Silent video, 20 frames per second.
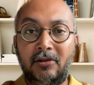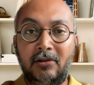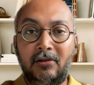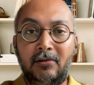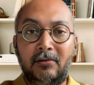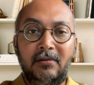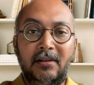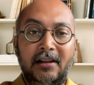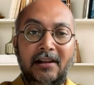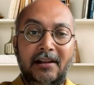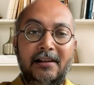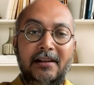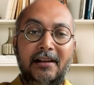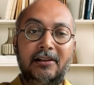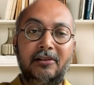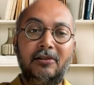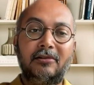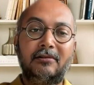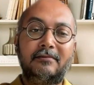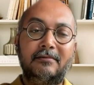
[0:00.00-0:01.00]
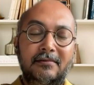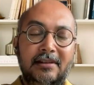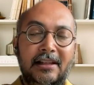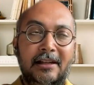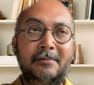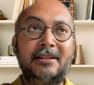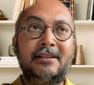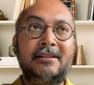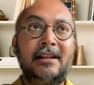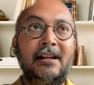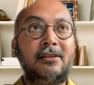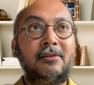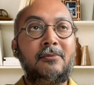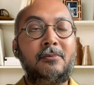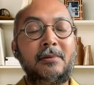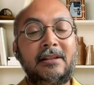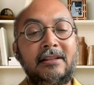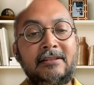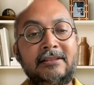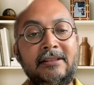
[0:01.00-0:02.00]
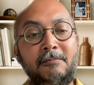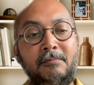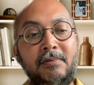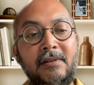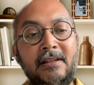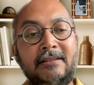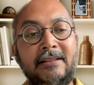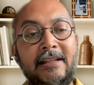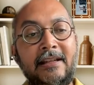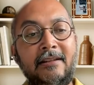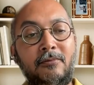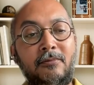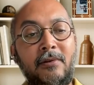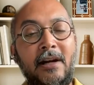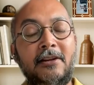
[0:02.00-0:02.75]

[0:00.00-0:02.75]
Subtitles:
So, let me start off with the simplest thing.